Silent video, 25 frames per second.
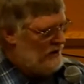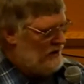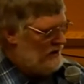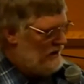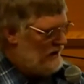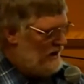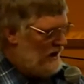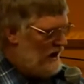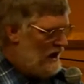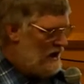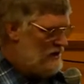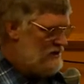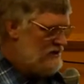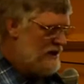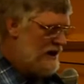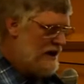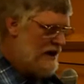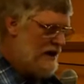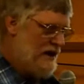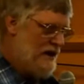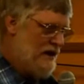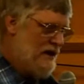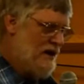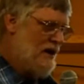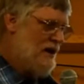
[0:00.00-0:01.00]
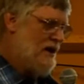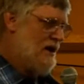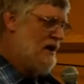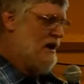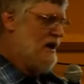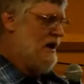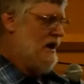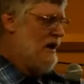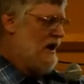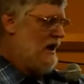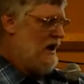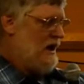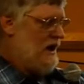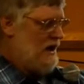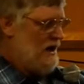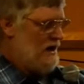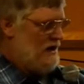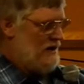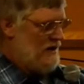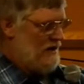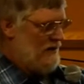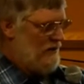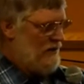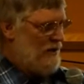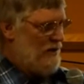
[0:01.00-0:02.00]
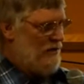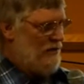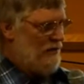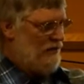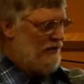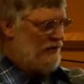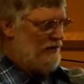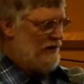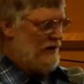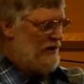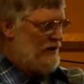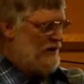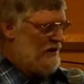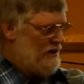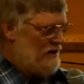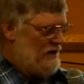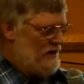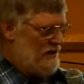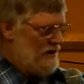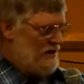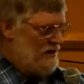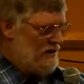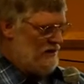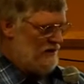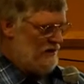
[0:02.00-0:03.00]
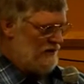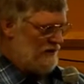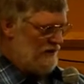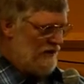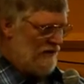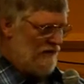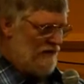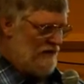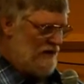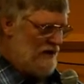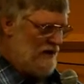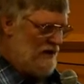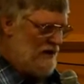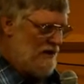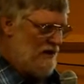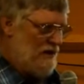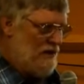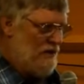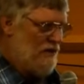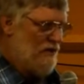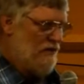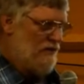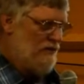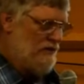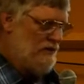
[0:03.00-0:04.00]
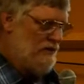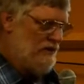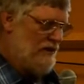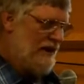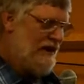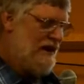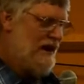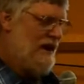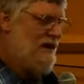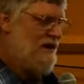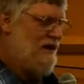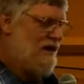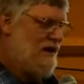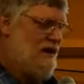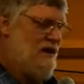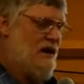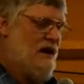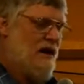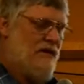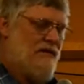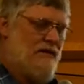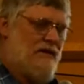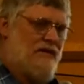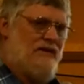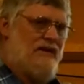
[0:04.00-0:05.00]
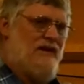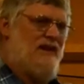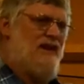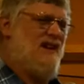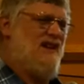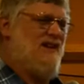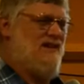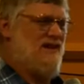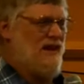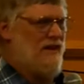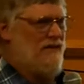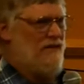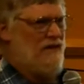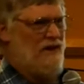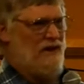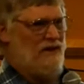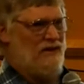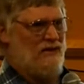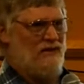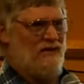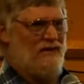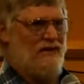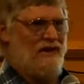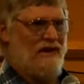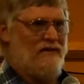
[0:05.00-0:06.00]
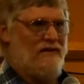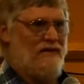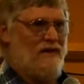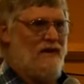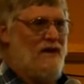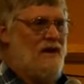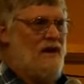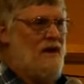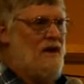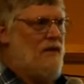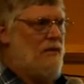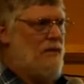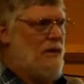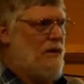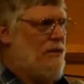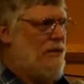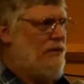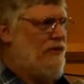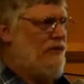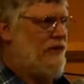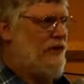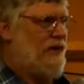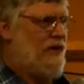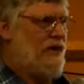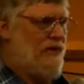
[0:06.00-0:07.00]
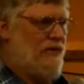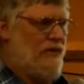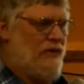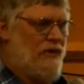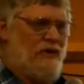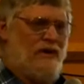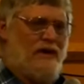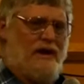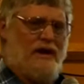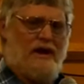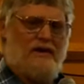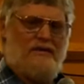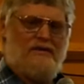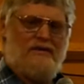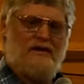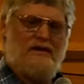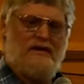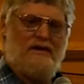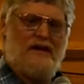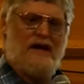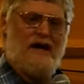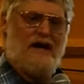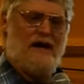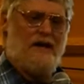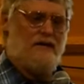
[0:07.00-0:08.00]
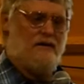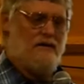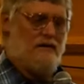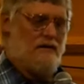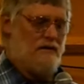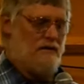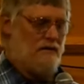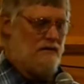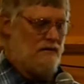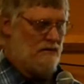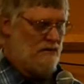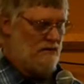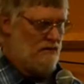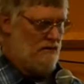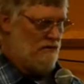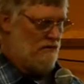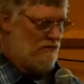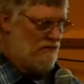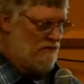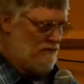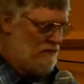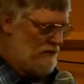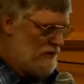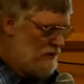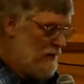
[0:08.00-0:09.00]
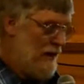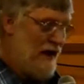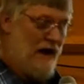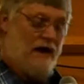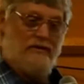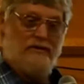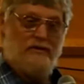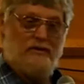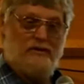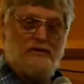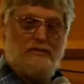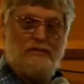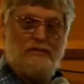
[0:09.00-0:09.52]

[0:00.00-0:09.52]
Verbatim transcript: didn't catch on. And then people started in the 17, you know, late 1800s, 1870s and stuff, people started realizing that passenger